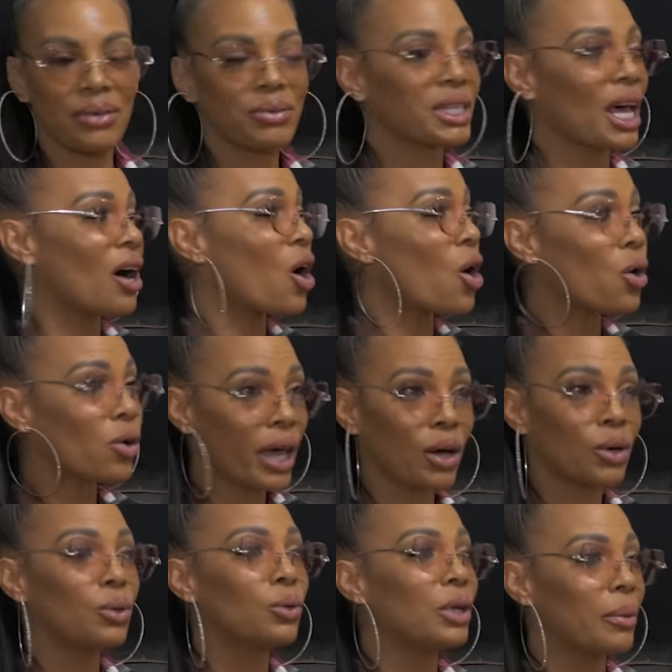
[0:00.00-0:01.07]
She was like, oh,
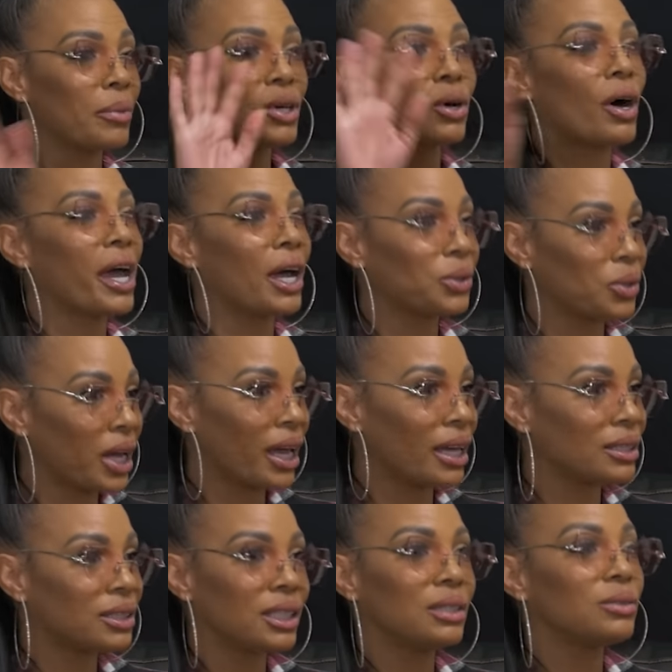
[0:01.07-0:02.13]
okay, cool. Let me go handle
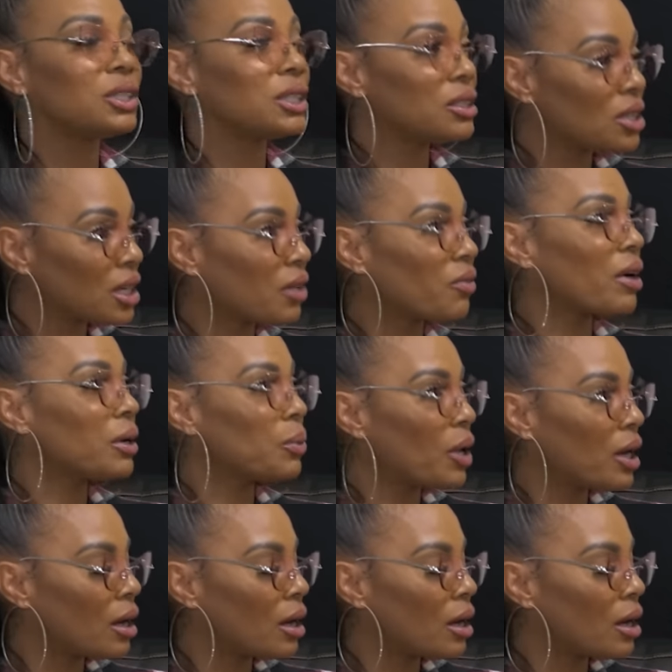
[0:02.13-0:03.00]
that. She took it very